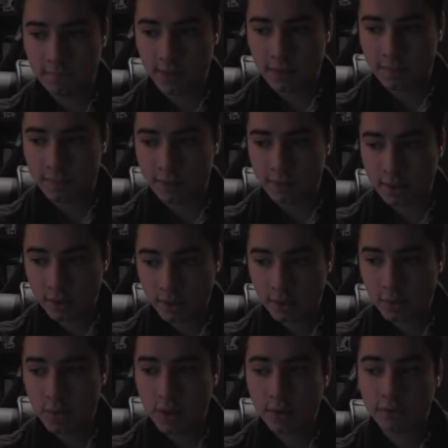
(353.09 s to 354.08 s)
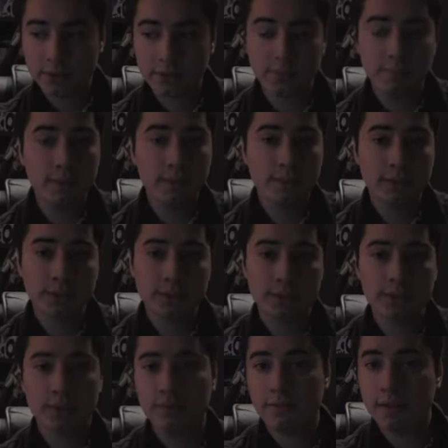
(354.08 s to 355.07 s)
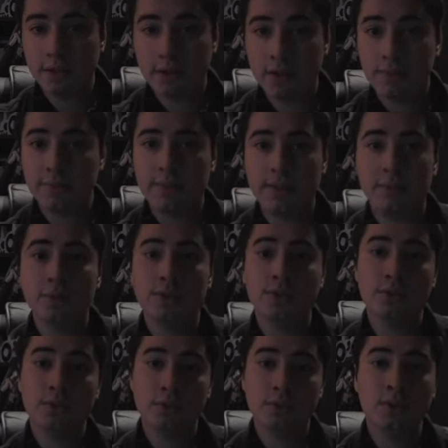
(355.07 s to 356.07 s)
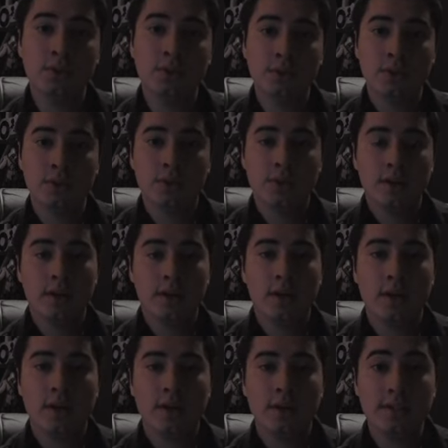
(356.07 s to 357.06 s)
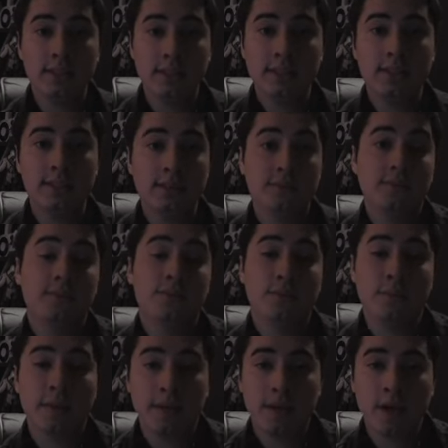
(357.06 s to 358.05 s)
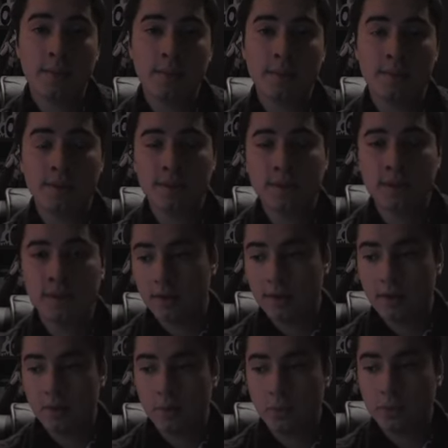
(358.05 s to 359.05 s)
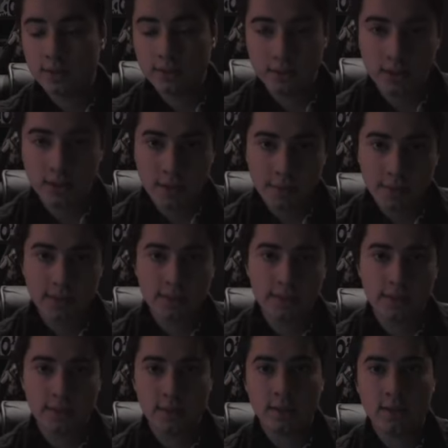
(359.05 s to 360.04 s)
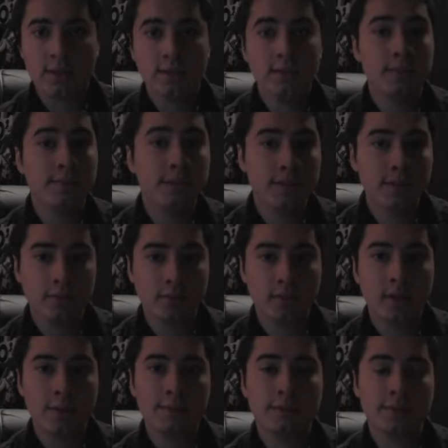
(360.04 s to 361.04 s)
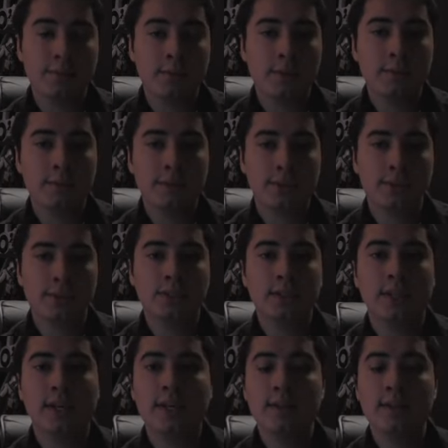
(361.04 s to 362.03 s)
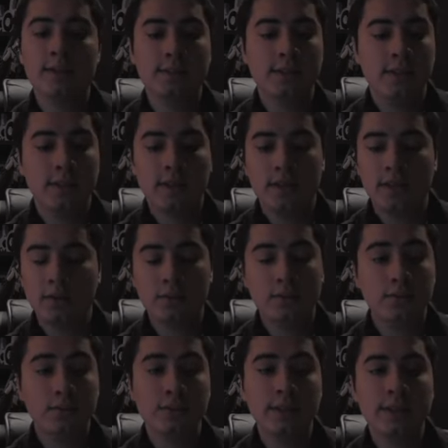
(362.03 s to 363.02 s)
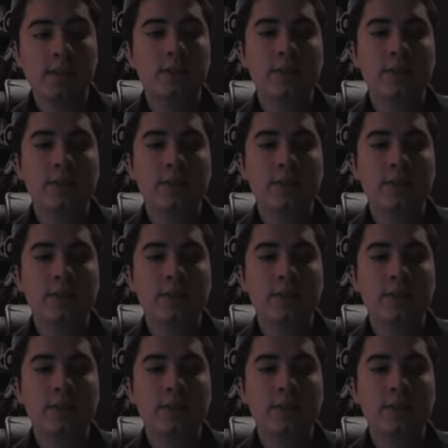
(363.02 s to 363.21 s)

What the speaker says: I've been looking around for some publishers and found a couple that would suit the needs for my comic book. Once the comic is done, I'll submit it to a couple of publishers, and it'll really